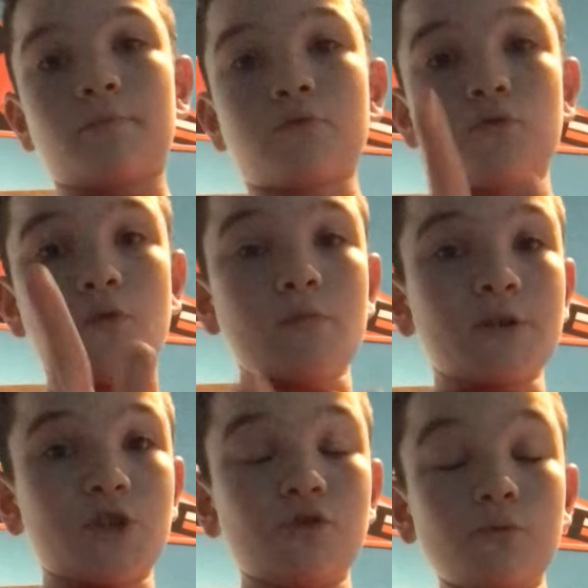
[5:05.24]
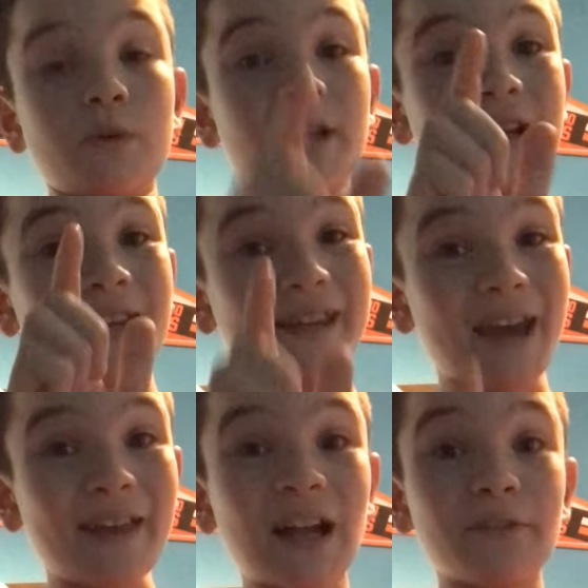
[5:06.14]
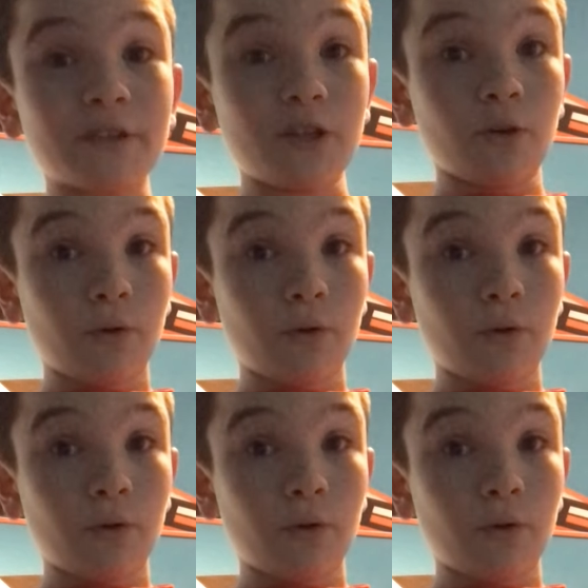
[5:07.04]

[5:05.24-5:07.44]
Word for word: I promise you, we're going to get that video